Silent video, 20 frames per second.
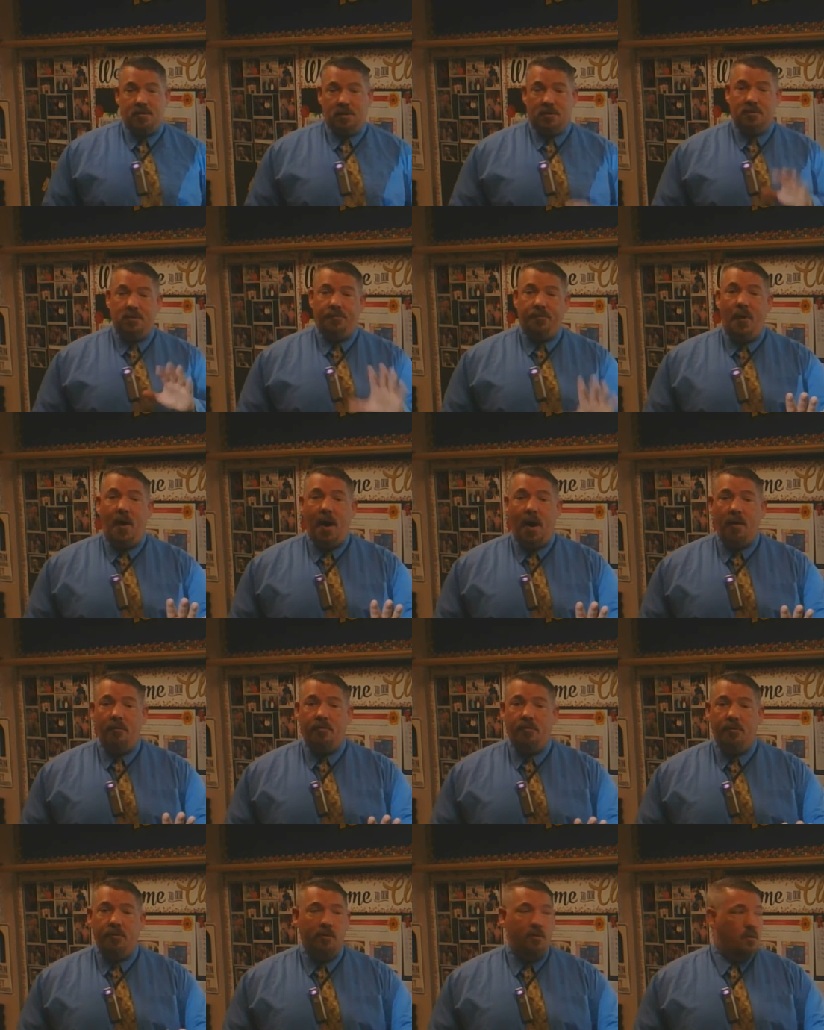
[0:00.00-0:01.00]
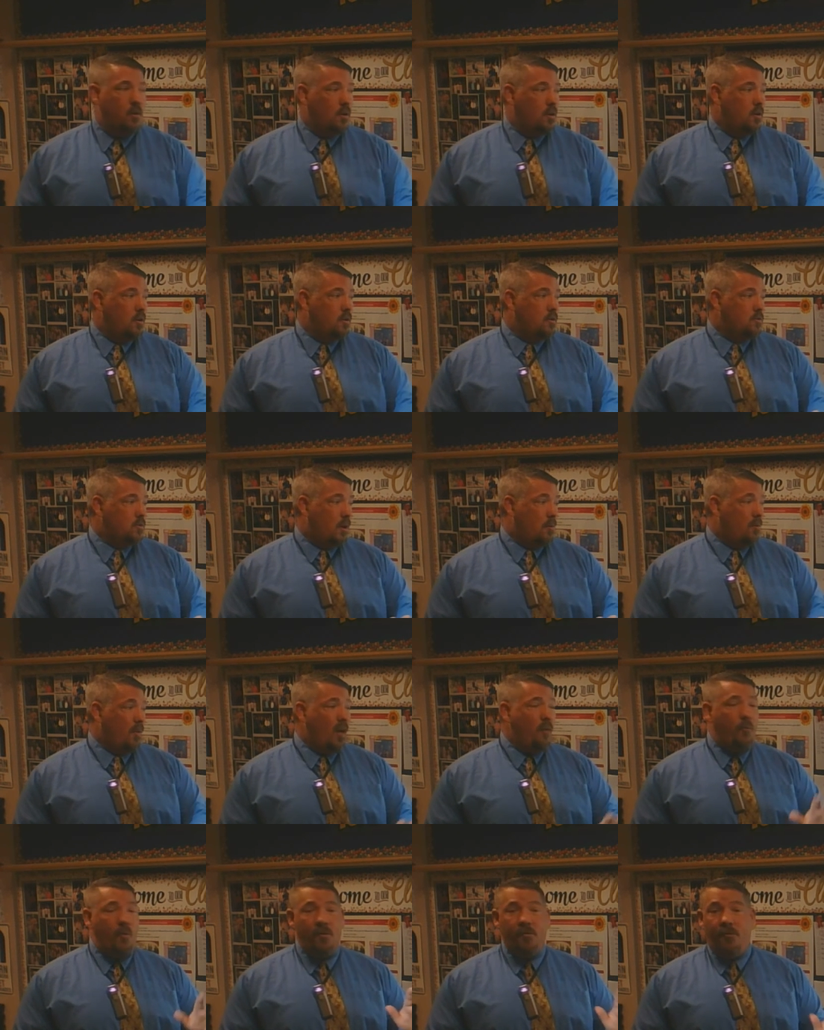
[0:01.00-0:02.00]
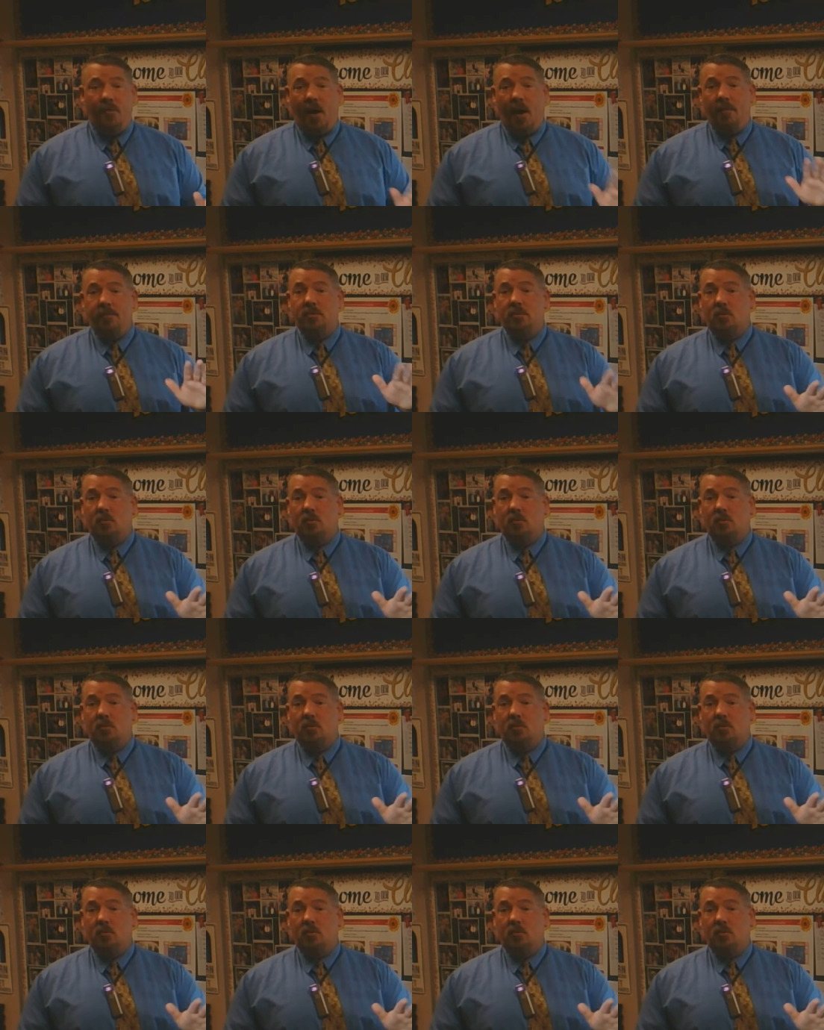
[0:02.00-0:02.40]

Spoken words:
6 is 5. So I'm left with 5